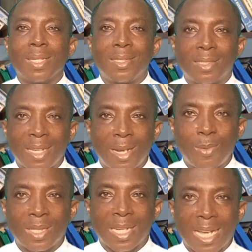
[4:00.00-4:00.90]
share
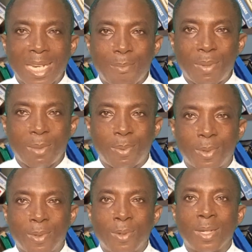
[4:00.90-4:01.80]
with other
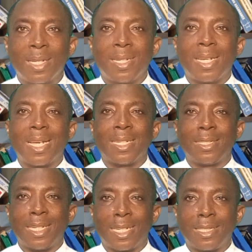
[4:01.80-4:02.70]
people,
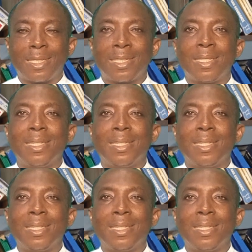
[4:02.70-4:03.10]
and then